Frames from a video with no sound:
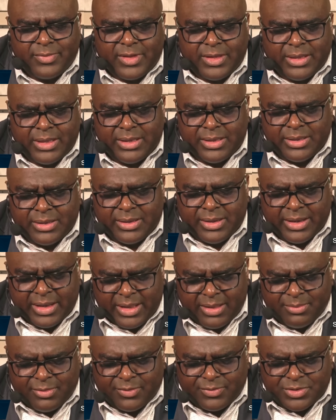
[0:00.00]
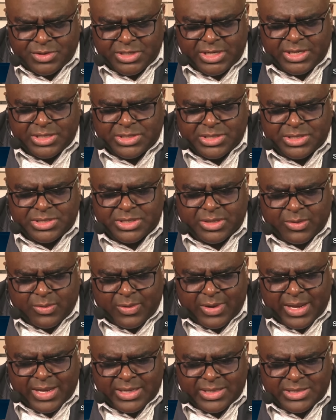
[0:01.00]
In the name of Jesus
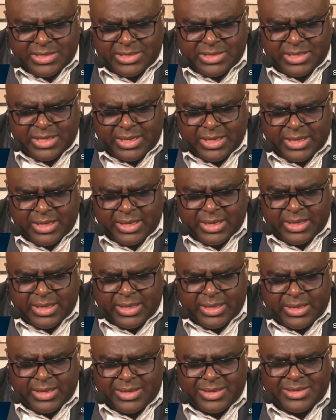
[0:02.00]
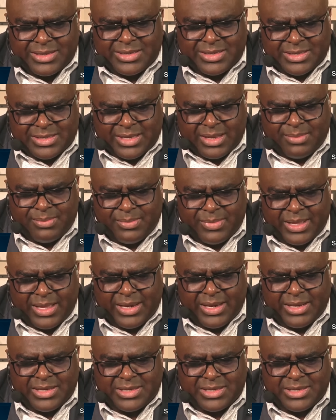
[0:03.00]
Christ, somebody